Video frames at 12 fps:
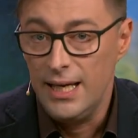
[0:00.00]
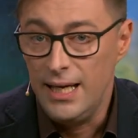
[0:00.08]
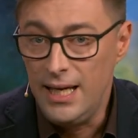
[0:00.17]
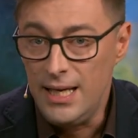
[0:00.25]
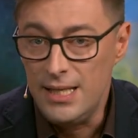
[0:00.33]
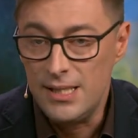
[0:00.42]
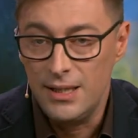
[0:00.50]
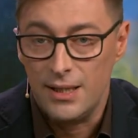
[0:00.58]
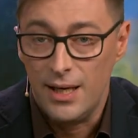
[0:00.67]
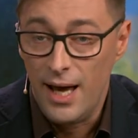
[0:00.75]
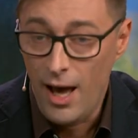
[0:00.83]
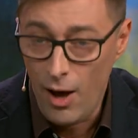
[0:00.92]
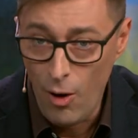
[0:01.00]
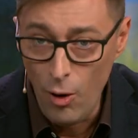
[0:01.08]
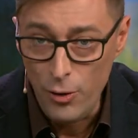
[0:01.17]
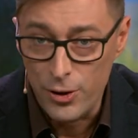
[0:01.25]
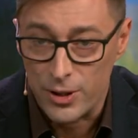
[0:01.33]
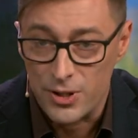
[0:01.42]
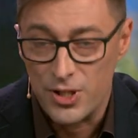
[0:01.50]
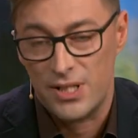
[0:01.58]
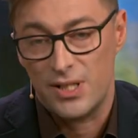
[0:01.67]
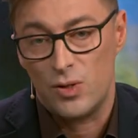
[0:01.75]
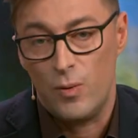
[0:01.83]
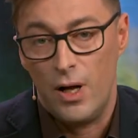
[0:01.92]
He's an author
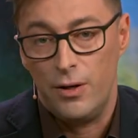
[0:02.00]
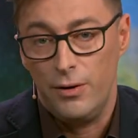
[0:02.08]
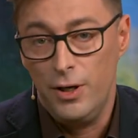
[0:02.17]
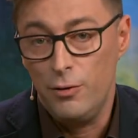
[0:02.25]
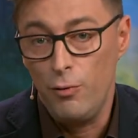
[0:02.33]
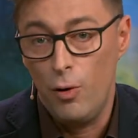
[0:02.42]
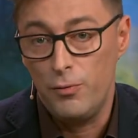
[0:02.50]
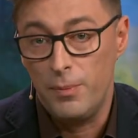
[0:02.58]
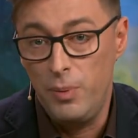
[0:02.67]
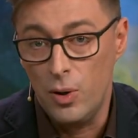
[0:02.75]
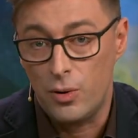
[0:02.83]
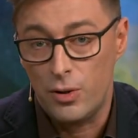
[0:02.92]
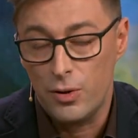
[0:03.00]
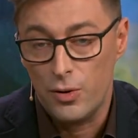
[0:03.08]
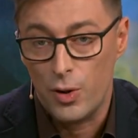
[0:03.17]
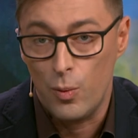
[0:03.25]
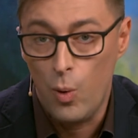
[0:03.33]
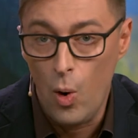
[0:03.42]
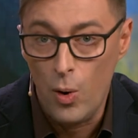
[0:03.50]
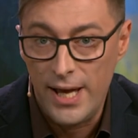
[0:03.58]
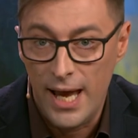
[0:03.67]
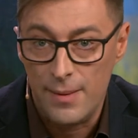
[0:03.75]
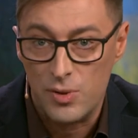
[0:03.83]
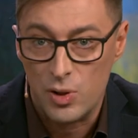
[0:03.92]
just as well. He wrote the book, The War
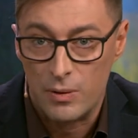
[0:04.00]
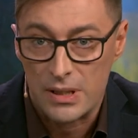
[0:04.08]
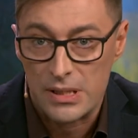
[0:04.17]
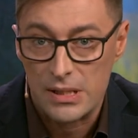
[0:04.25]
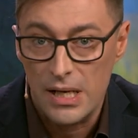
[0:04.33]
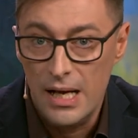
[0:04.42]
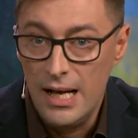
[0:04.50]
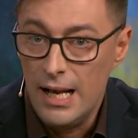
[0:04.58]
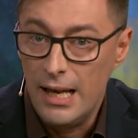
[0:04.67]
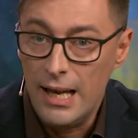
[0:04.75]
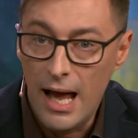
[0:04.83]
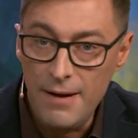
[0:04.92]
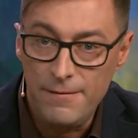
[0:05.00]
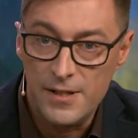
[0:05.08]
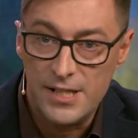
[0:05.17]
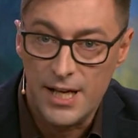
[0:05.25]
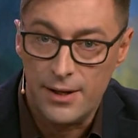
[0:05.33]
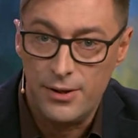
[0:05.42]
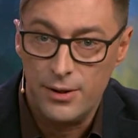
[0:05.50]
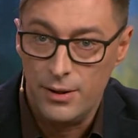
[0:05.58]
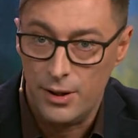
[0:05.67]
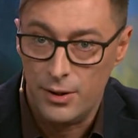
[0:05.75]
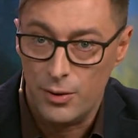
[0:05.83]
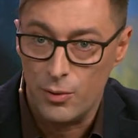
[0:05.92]
Came to Us, Life and Death
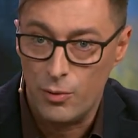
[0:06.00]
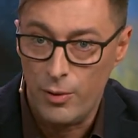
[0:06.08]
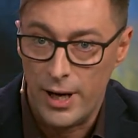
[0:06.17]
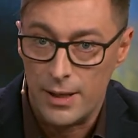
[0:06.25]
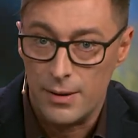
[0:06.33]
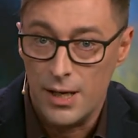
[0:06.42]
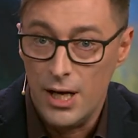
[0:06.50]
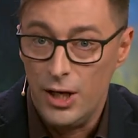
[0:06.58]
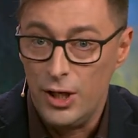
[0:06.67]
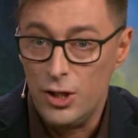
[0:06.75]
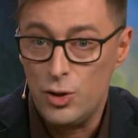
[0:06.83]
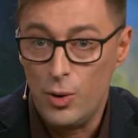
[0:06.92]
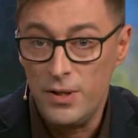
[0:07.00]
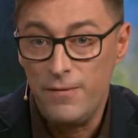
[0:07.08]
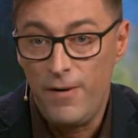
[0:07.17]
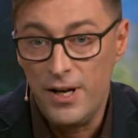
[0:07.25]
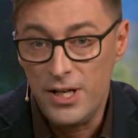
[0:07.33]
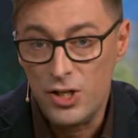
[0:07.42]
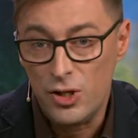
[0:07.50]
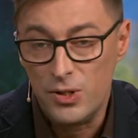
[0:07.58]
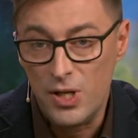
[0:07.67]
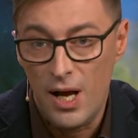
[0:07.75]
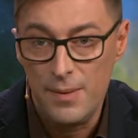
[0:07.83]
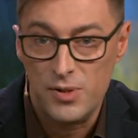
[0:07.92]
in Ukraine. He joined the Financial
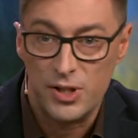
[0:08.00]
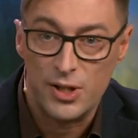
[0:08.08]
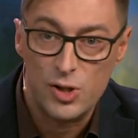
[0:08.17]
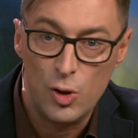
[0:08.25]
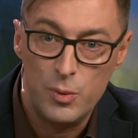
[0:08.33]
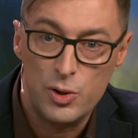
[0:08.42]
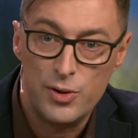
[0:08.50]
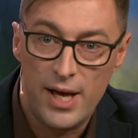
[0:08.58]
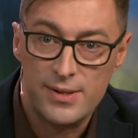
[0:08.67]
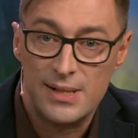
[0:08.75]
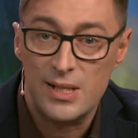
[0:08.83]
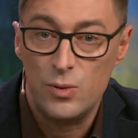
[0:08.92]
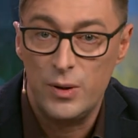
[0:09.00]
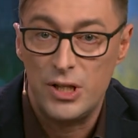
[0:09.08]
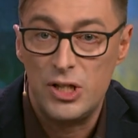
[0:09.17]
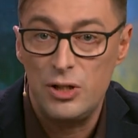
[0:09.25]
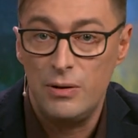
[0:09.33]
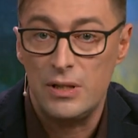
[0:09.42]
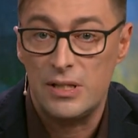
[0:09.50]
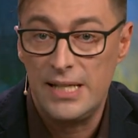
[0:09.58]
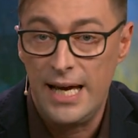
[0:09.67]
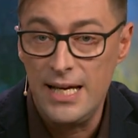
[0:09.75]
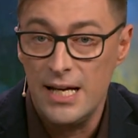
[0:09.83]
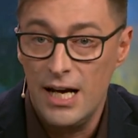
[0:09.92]
Times in October 2022, and
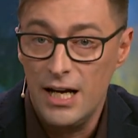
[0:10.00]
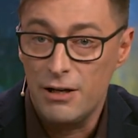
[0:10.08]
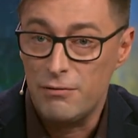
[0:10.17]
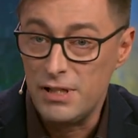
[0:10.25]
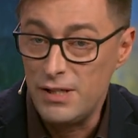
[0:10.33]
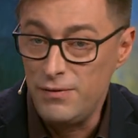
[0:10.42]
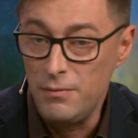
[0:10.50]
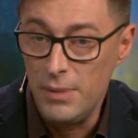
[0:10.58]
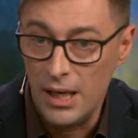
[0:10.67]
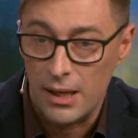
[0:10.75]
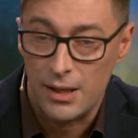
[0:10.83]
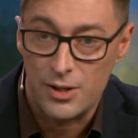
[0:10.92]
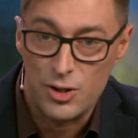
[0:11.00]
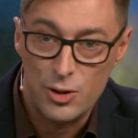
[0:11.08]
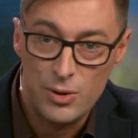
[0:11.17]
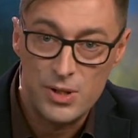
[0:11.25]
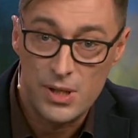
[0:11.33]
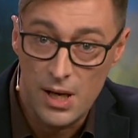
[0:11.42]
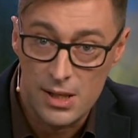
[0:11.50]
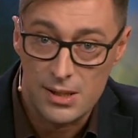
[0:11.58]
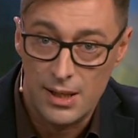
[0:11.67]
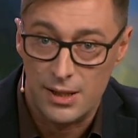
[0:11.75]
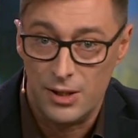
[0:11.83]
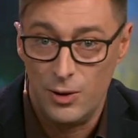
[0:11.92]
today Christopher Miller joins us
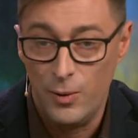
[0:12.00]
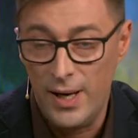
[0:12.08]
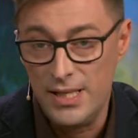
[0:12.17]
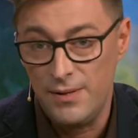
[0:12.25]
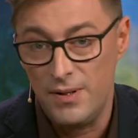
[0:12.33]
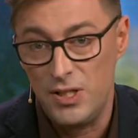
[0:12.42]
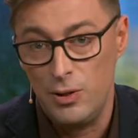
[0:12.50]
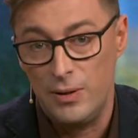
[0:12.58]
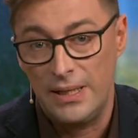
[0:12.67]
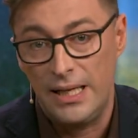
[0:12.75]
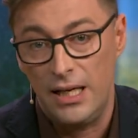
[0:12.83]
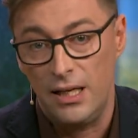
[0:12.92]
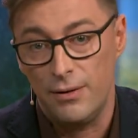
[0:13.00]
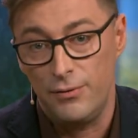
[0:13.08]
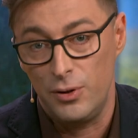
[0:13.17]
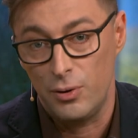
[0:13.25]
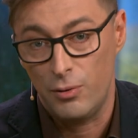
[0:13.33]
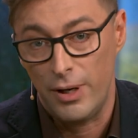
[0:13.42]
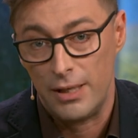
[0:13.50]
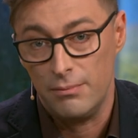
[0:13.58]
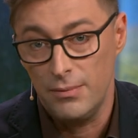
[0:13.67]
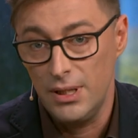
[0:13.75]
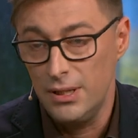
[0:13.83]
at UATV studio in Kyiv, Ukraine.